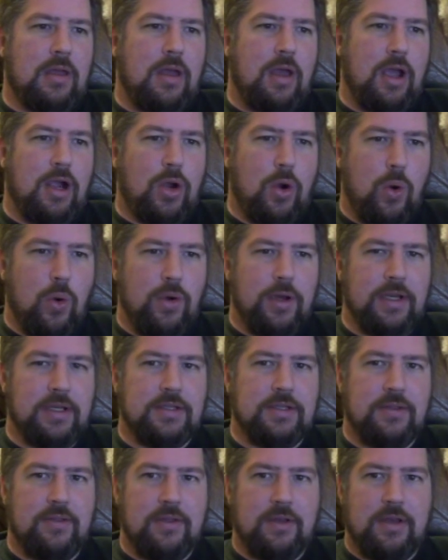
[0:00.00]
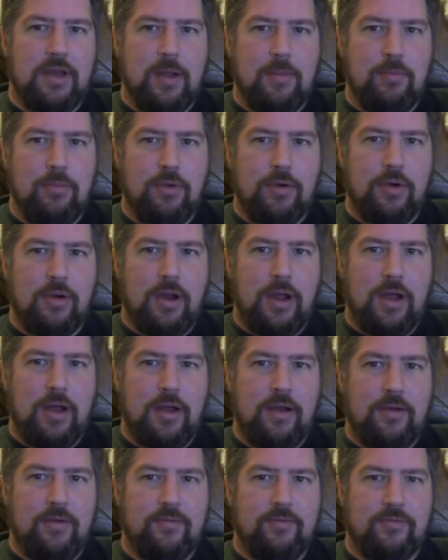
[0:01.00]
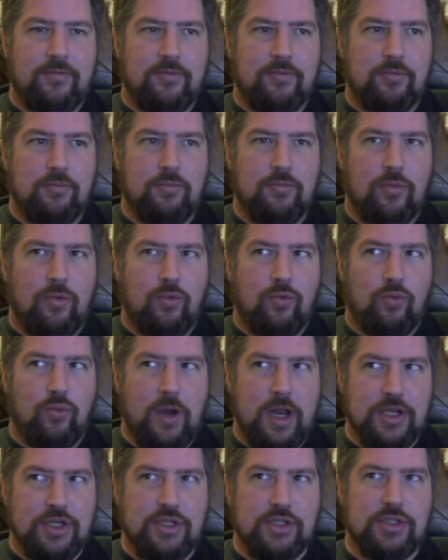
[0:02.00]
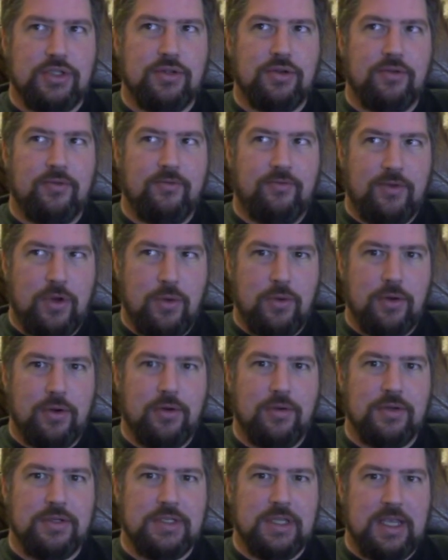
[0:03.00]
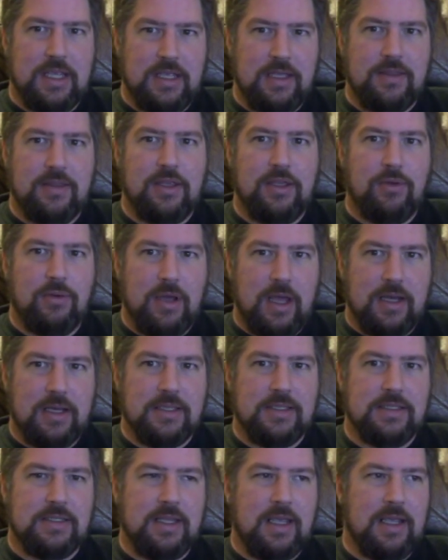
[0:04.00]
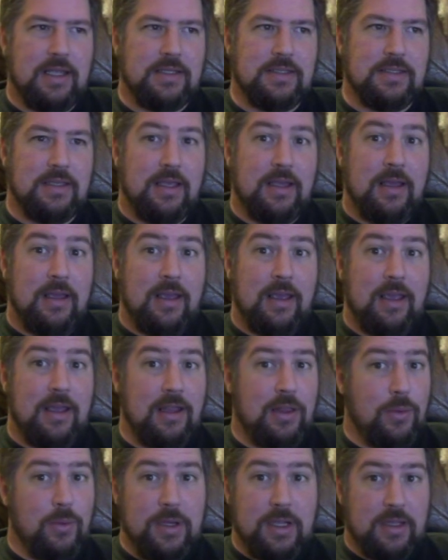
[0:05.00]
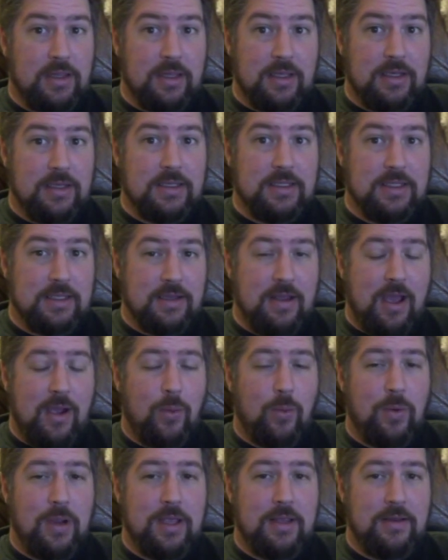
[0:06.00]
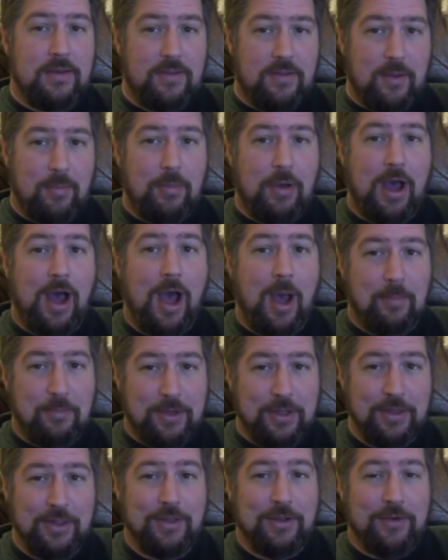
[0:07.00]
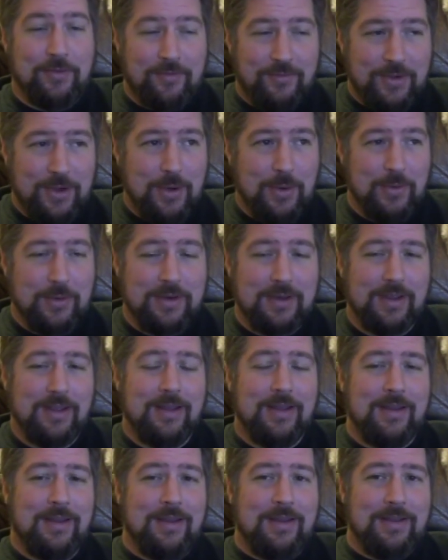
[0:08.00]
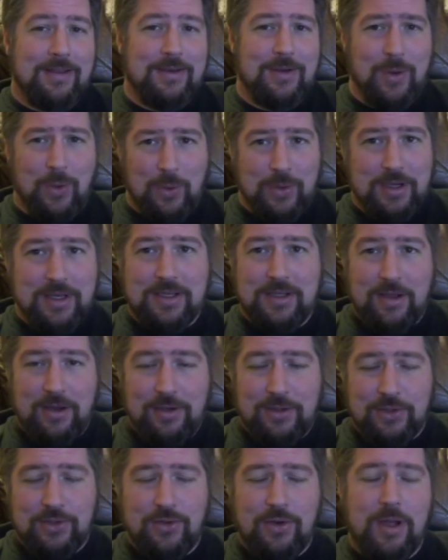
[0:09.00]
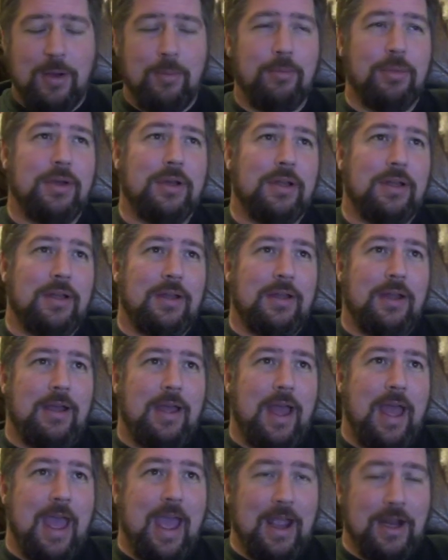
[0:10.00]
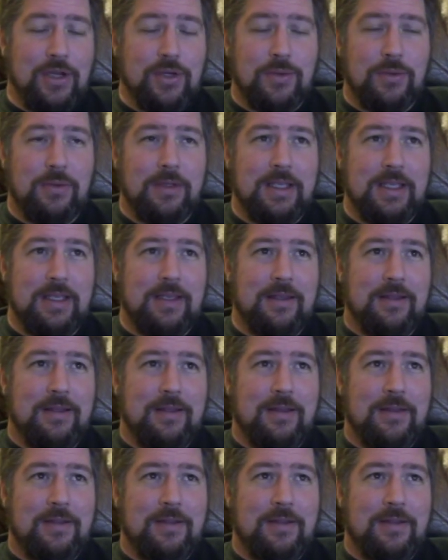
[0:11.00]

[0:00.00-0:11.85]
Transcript: according to the number of registered voters in the United States, Hillary Clinton did not win the popular vote, nor did Donald Trump. Actually,